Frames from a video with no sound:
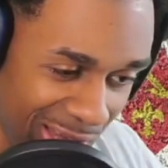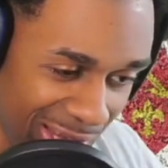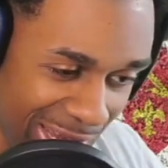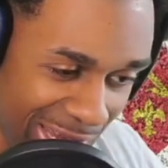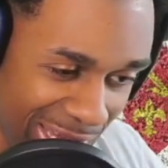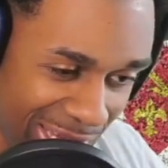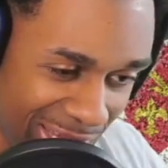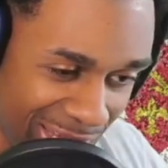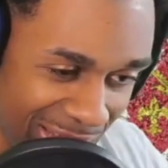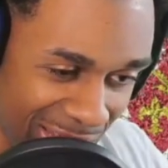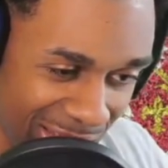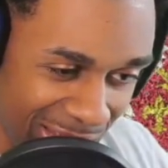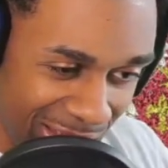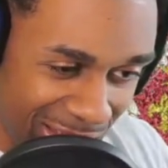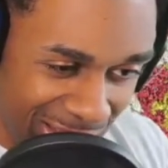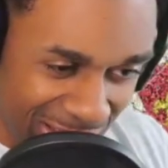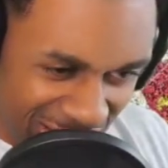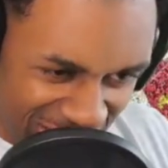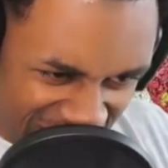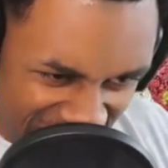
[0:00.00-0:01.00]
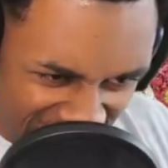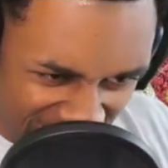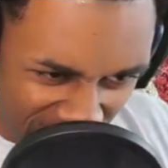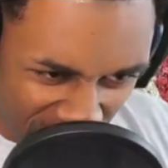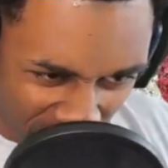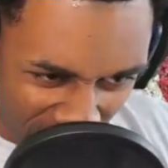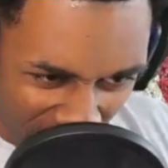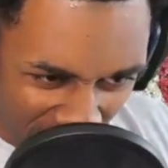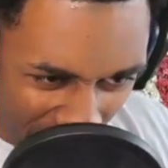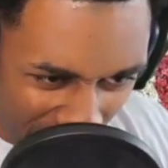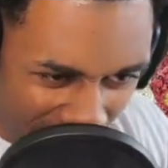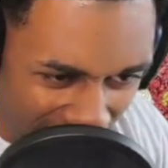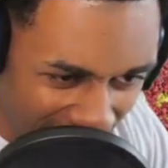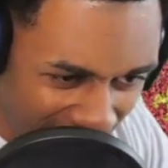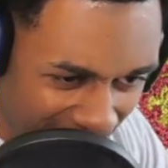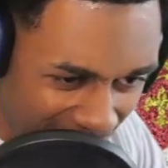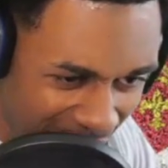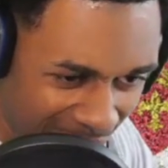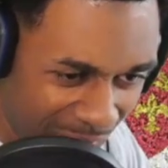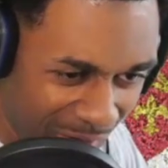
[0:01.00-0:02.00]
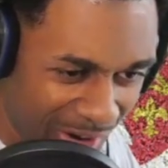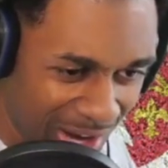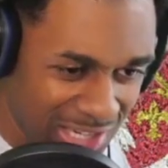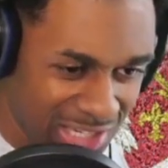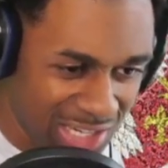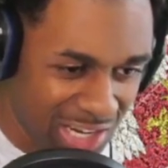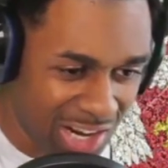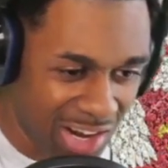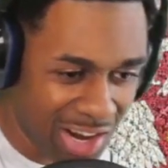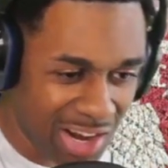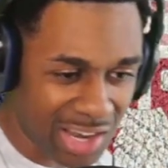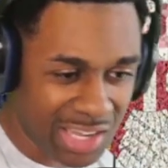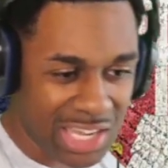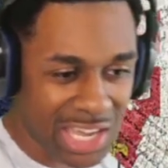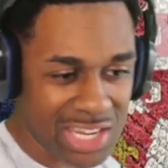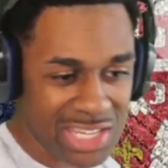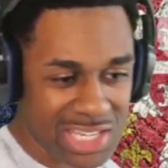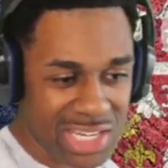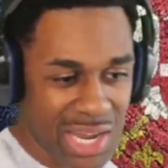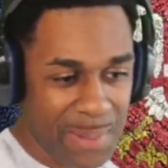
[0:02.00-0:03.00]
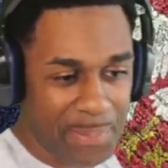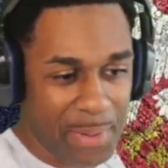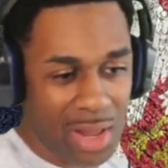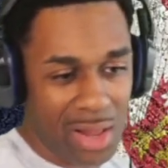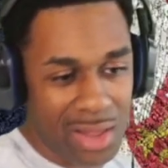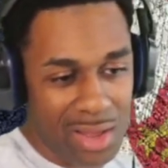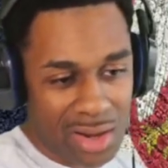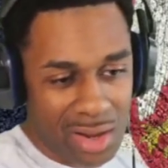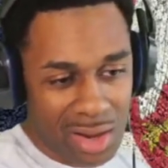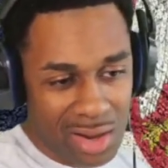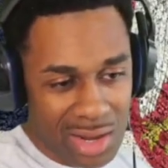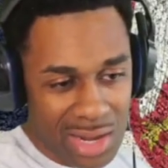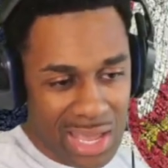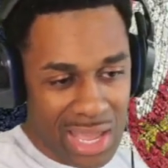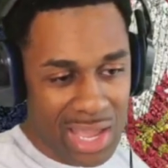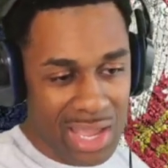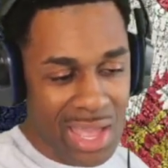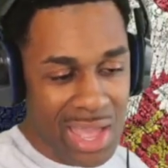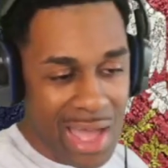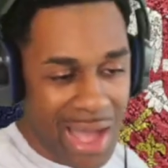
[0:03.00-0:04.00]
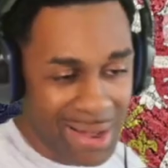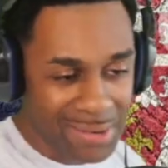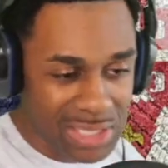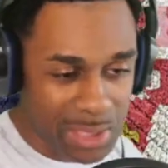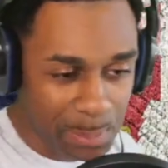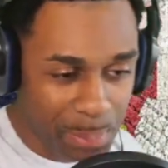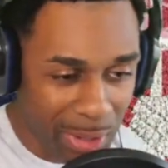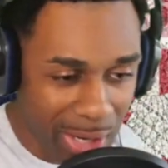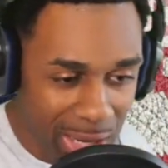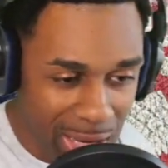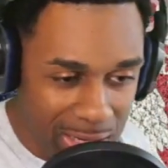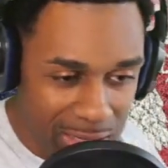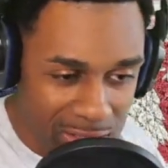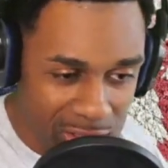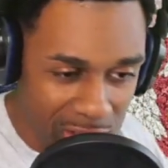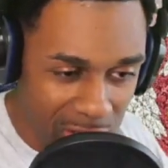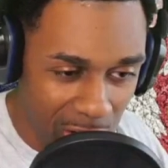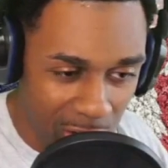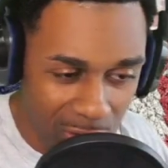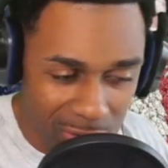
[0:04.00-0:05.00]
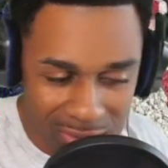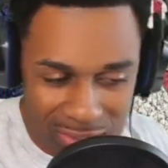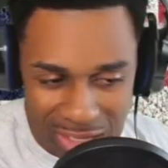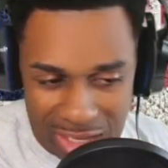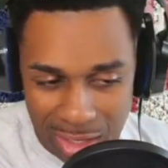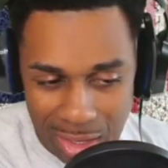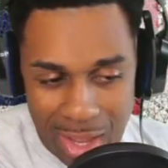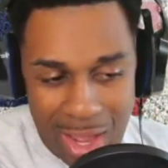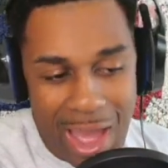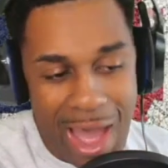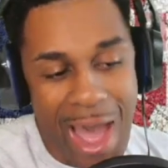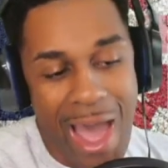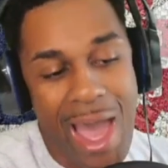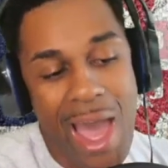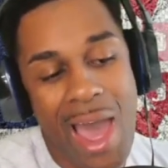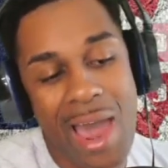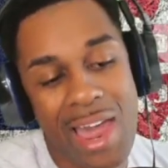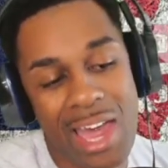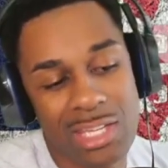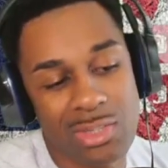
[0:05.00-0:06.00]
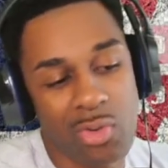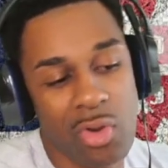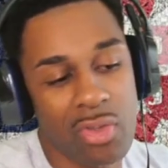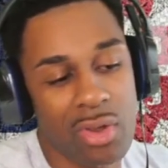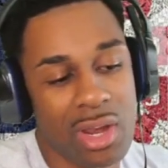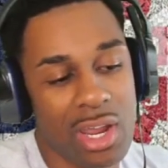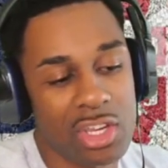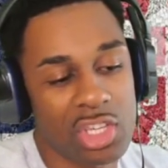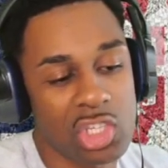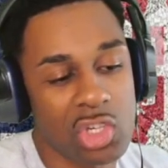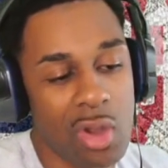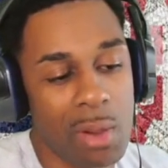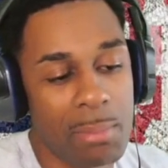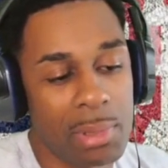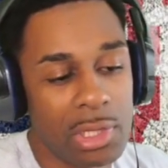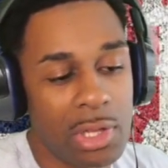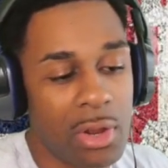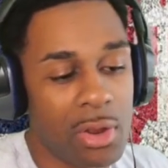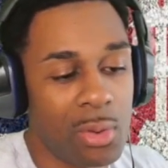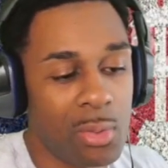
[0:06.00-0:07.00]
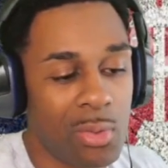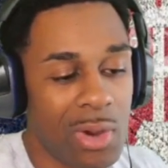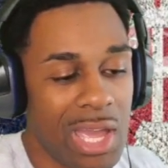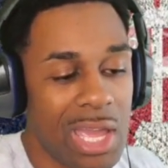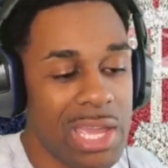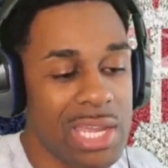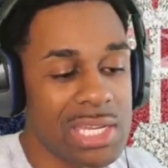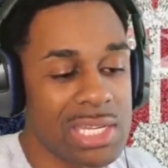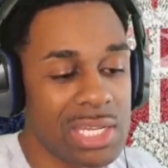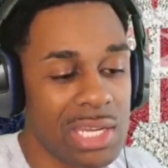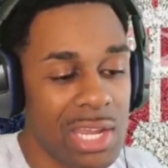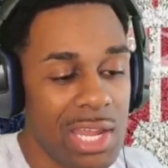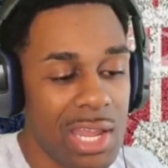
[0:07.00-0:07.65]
Like, she groping her, caressing her, kissing up all in her neck. I'm surprised, you know, that's why they're not showing below the waist.